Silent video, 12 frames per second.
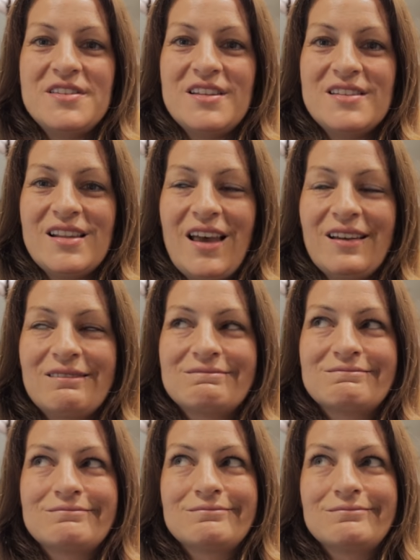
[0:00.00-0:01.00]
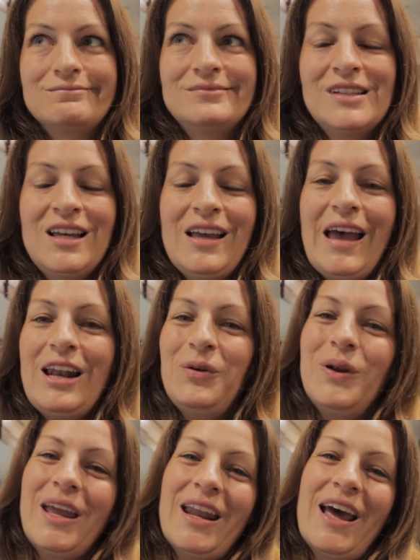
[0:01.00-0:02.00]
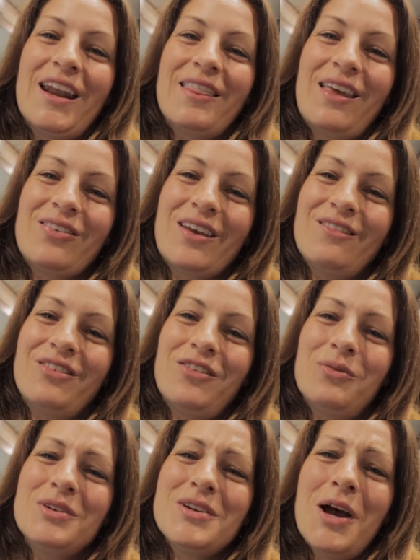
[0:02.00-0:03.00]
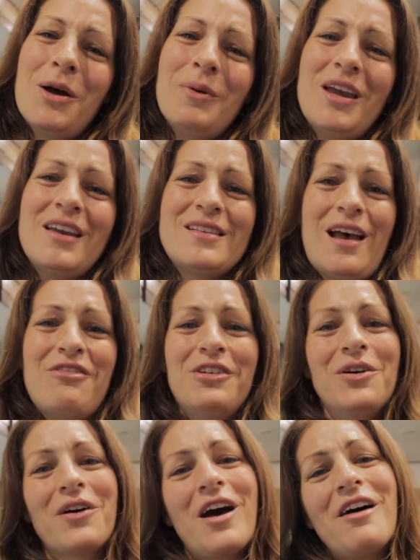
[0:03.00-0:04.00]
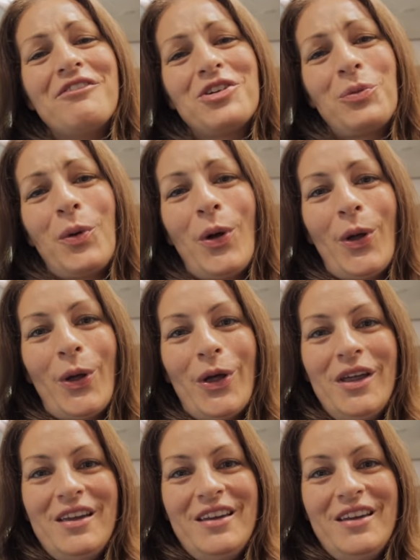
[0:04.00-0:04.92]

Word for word: It's like, mm, kind of want to get out of these comfy pajamas. I feel comfortable.